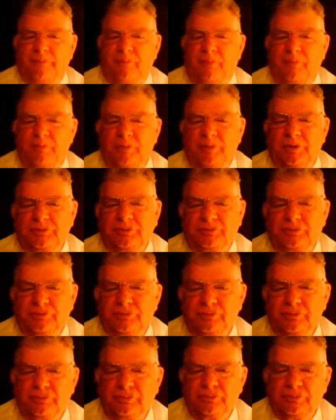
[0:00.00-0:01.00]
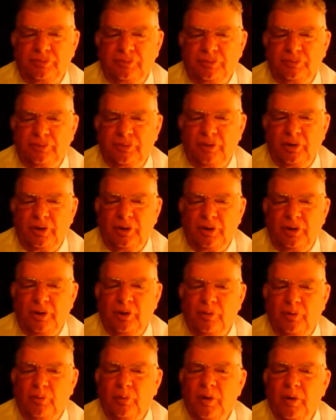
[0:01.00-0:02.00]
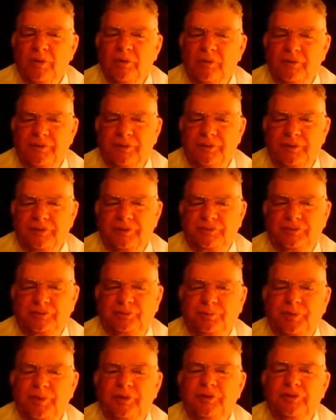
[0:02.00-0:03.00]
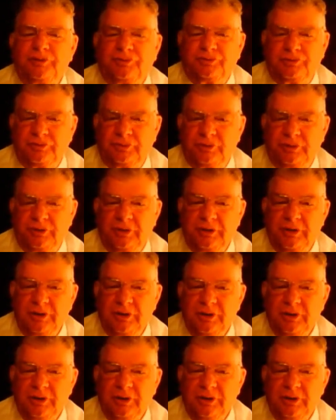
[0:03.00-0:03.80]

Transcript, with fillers: What makes you uh, wealthy spiritually?